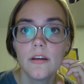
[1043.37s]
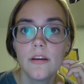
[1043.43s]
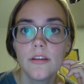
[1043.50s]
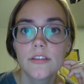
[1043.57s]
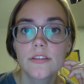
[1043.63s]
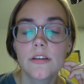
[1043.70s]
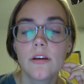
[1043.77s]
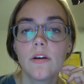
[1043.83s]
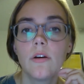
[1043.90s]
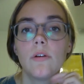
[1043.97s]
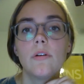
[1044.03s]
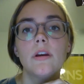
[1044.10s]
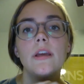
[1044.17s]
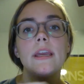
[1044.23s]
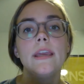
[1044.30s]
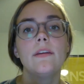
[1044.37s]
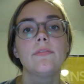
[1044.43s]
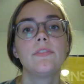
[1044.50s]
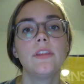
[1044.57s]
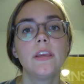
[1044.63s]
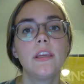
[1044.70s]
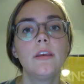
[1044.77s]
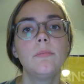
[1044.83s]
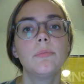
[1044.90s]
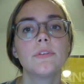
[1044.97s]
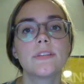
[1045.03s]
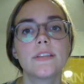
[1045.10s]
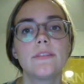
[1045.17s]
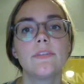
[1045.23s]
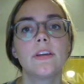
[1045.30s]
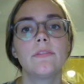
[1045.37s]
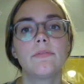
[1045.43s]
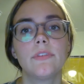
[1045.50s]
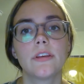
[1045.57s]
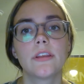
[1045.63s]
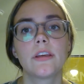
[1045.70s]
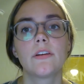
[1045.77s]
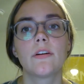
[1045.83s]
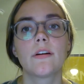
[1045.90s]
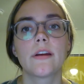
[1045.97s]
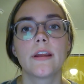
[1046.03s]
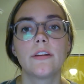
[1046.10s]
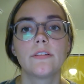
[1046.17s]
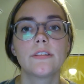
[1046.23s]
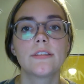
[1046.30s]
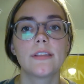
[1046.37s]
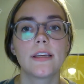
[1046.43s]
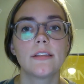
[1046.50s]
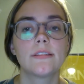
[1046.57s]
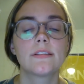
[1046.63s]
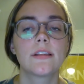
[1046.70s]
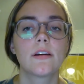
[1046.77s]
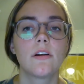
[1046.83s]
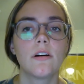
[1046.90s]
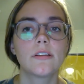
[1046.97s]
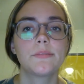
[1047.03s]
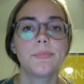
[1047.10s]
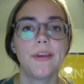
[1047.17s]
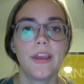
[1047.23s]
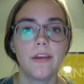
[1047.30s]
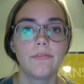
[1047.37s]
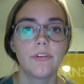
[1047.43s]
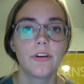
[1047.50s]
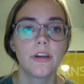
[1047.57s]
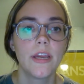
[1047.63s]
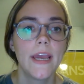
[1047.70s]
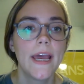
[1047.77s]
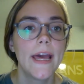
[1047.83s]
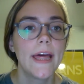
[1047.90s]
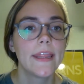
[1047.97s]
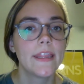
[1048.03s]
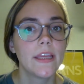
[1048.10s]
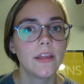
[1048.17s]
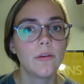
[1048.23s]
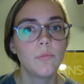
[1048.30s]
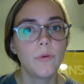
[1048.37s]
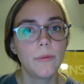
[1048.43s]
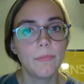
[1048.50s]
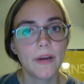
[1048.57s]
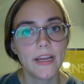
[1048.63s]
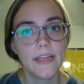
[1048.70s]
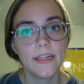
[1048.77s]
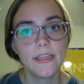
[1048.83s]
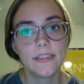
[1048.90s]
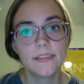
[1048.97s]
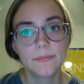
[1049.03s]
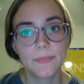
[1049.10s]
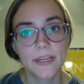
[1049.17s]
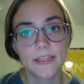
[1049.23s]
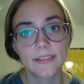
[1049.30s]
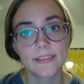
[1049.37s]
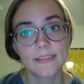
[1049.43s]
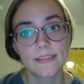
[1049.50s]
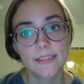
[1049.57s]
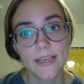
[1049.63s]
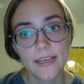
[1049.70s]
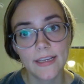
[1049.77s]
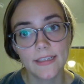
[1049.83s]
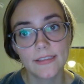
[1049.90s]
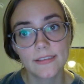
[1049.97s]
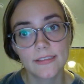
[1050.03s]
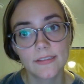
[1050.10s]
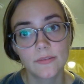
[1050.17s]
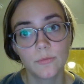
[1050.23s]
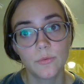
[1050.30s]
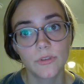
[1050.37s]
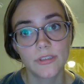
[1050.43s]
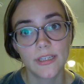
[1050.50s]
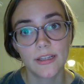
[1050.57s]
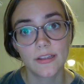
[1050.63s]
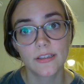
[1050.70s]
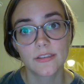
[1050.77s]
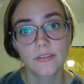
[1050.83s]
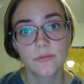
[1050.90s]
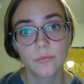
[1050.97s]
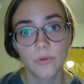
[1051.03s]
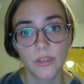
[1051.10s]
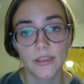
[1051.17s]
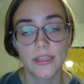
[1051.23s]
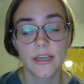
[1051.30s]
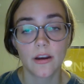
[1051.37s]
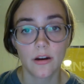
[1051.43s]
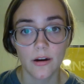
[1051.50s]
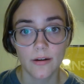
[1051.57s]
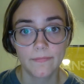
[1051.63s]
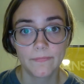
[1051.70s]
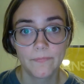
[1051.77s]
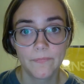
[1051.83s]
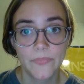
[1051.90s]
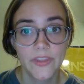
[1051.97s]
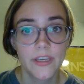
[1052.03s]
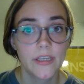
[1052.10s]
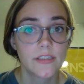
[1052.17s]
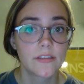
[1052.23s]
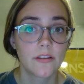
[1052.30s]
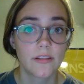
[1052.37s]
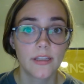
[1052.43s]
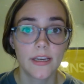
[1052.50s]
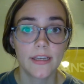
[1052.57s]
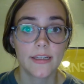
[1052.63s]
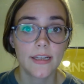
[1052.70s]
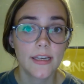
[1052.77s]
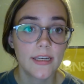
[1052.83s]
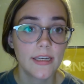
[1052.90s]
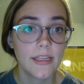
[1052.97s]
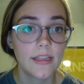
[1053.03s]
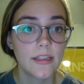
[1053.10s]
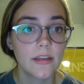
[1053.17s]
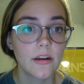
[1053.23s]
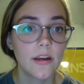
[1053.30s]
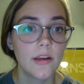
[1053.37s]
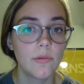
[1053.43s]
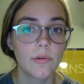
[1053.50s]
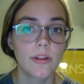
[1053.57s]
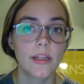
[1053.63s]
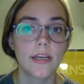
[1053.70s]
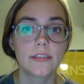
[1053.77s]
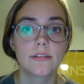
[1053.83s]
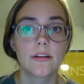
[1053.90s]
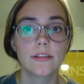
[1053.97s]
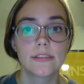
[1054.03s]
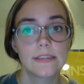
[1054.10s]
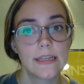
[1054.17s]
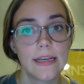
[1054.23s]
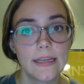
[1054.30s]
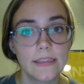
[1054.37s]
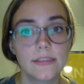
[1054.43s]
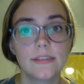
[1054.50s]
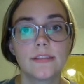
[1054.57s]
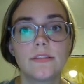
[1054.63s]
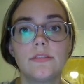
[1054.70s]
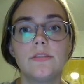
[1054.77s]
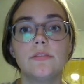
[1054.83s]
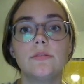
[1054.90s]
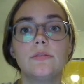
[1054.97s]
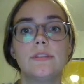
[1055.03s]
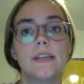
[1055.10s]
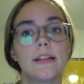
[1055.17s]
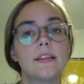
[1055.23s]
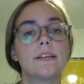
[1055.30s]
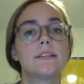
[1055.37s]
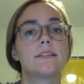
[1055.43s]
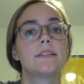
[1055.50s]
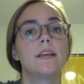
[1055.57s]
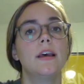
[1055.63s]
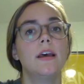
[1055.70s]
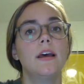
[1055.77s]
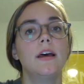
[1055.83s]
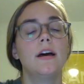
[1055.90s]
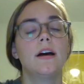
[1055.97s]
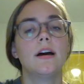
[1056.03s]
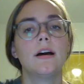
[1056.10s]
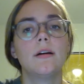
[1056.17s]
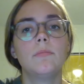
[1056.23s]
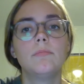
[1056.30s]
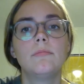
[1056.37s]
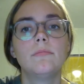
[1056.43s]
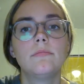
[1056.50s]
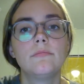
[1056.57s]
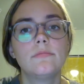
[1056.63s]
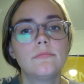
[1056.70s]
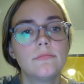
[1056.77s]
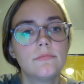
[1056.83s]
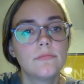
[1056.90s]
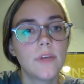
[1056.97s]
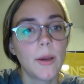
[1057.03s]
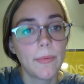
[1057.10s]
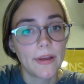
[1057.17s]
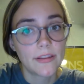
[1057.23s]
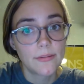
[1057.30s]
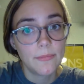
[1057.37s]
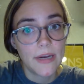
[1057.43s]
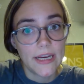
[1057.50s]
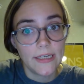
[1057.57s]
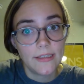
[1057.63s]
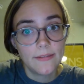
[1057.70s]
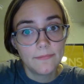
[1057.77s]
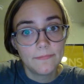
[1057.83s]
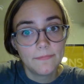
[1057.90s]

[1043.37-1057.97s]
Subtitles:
So if thinking, perceiving, and feeling are inner states that cause behavior, then we might expect that science will tell us what they are. So the identity theory relies on science to tell us about the mind.